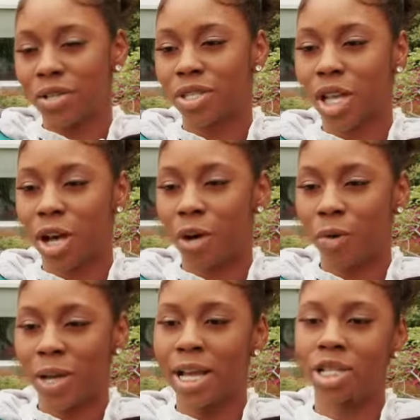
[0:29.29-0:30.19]

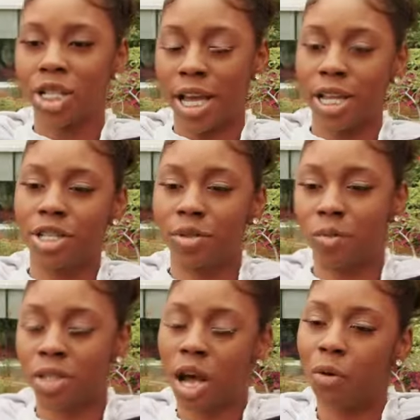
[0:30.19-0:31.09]
So education
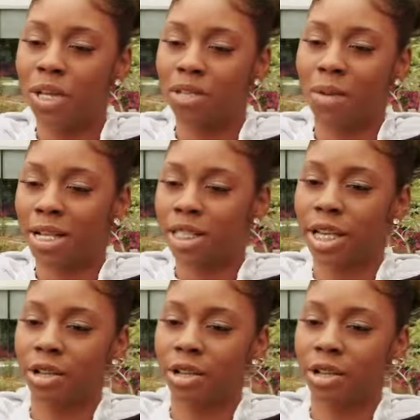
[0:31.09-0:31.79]
was always my